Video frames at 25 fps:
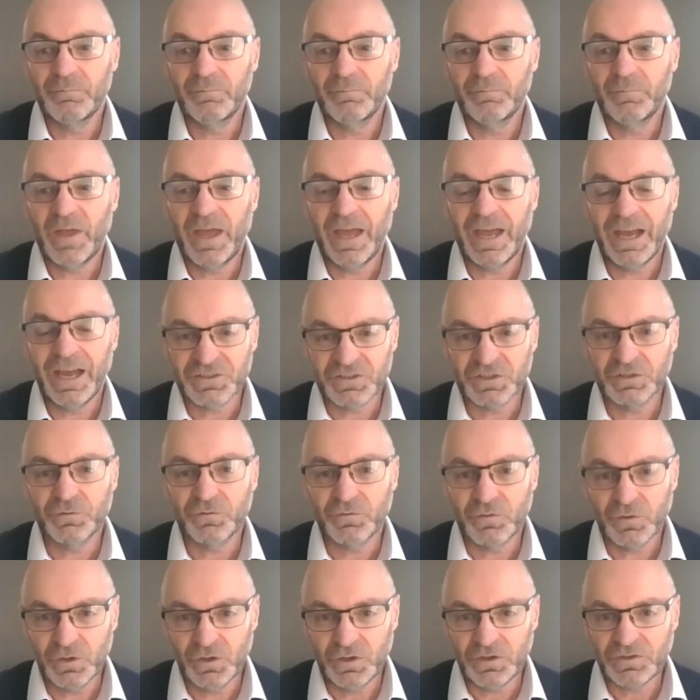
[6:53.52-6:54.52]
housing
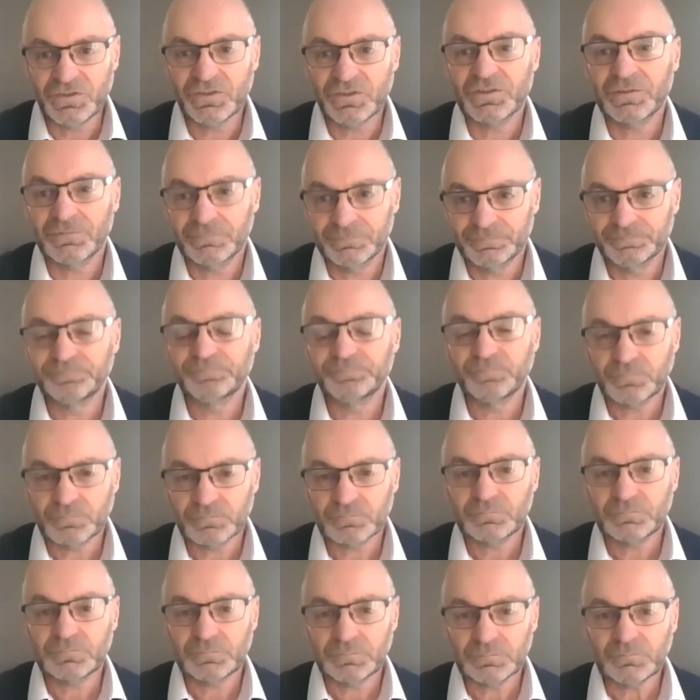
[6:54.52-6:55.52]
first,
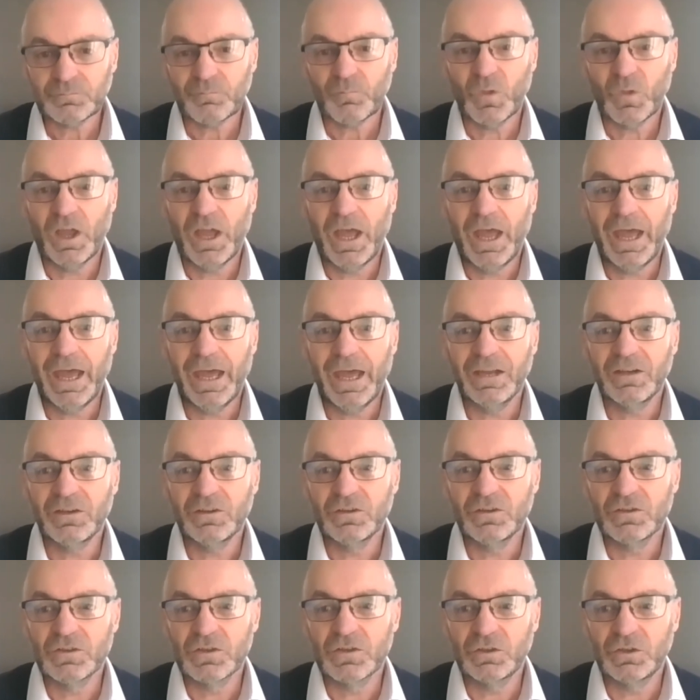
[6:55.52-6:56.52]

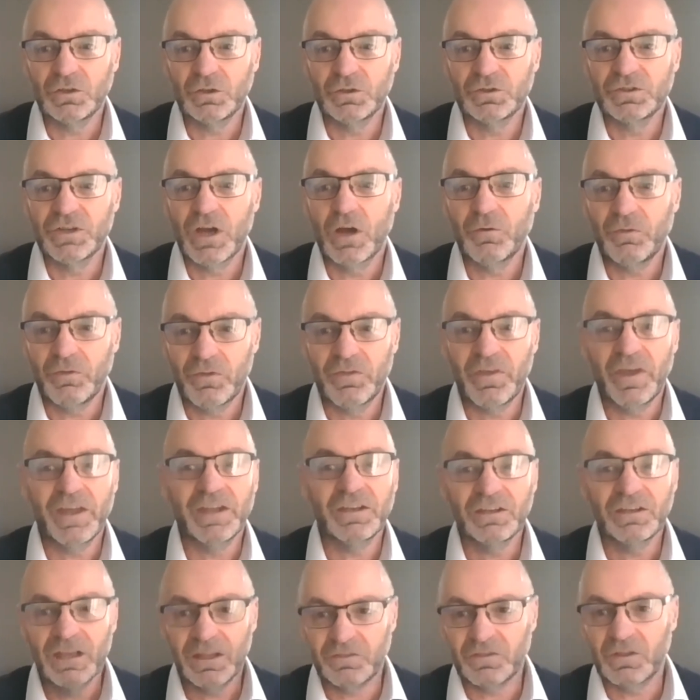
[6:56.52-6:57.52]
and you don't then
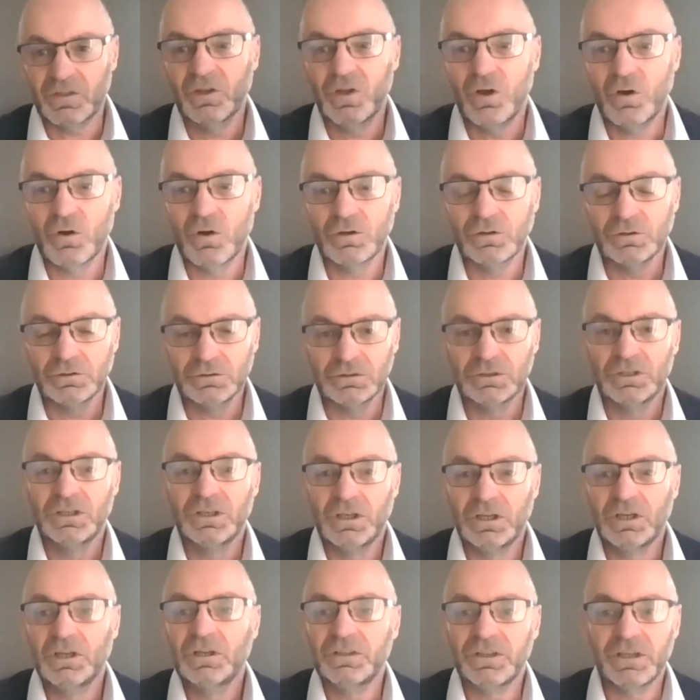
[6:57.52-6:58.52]
get the long,
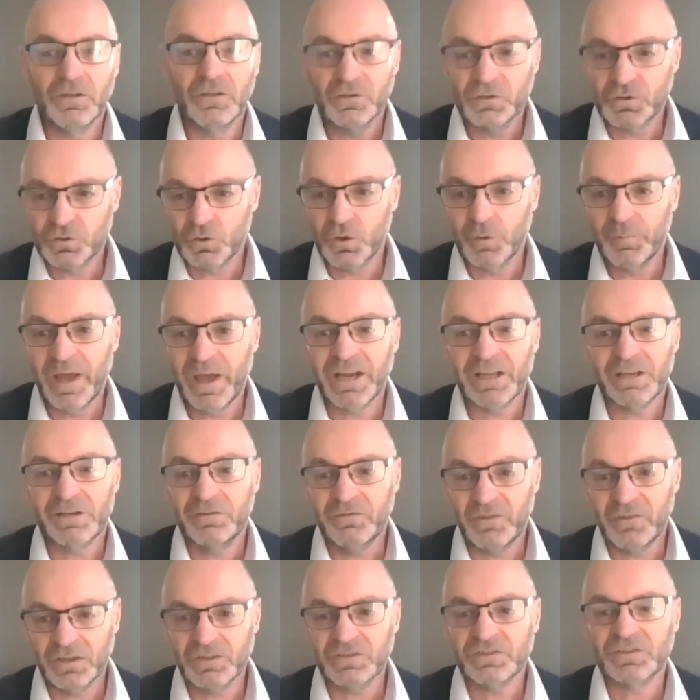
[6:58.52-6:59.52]
the traumatic
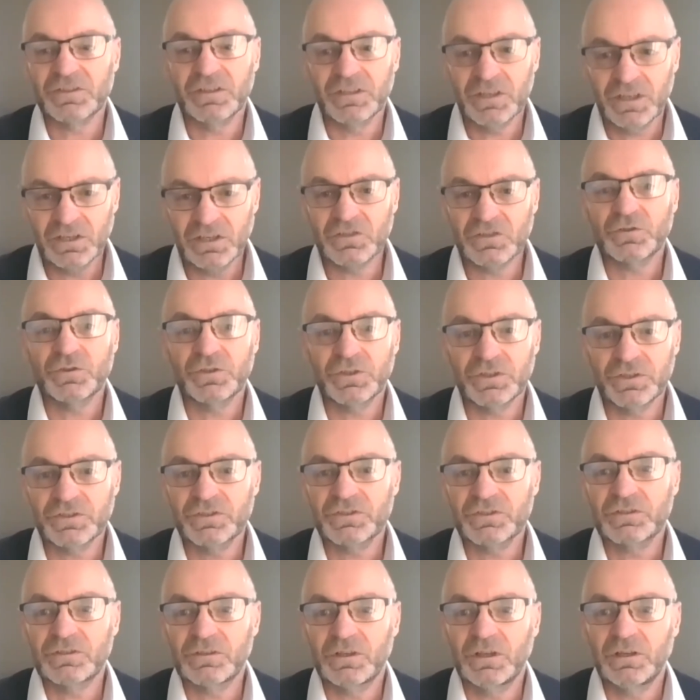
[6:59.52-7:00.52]
events and the
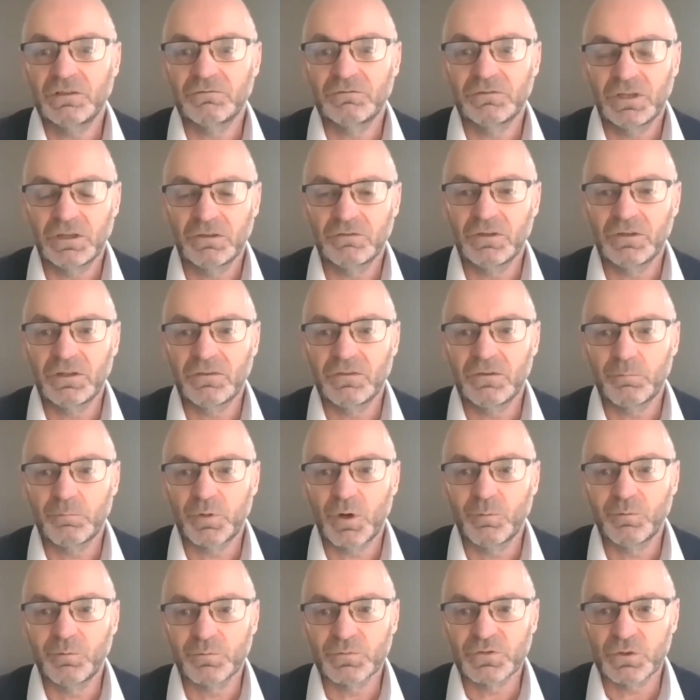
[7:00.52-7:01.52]
histories and the
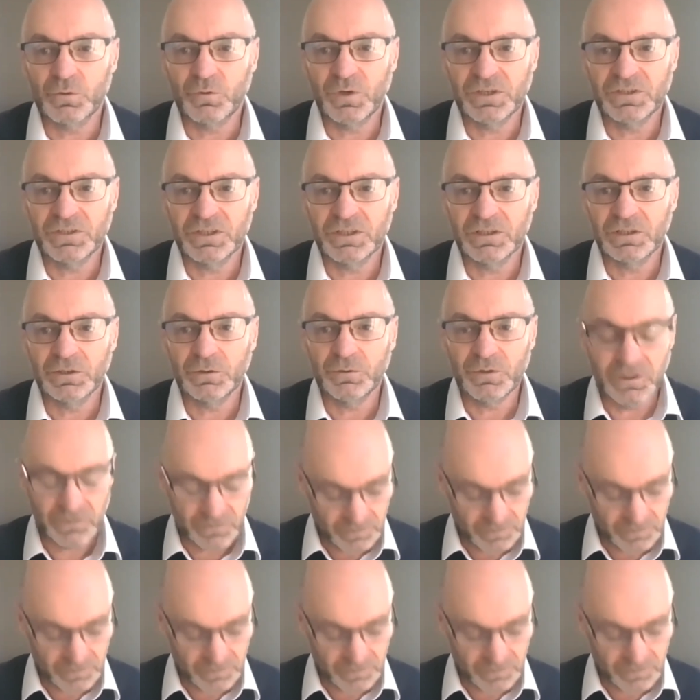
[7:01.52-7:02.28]
problems that we're dealing with.